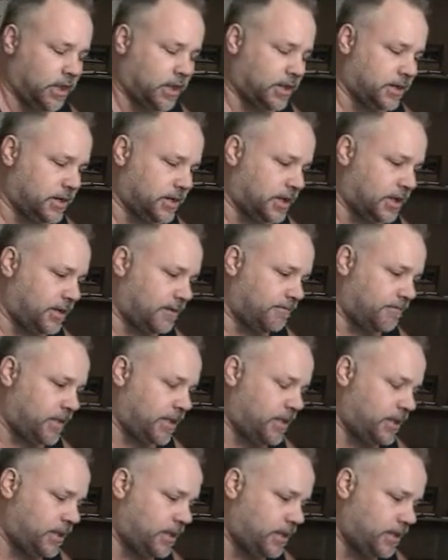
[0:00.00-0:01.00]
And,
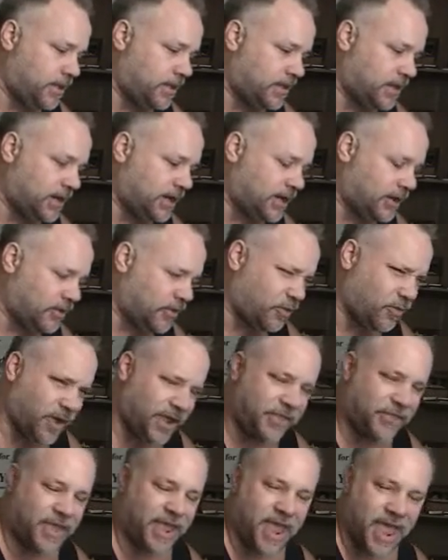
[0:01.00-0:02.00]
the
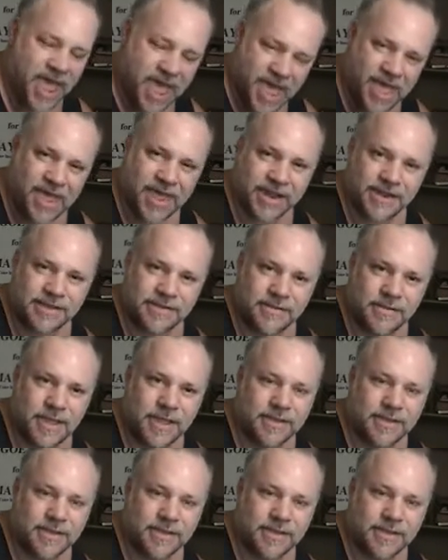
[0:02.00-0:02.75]
way they act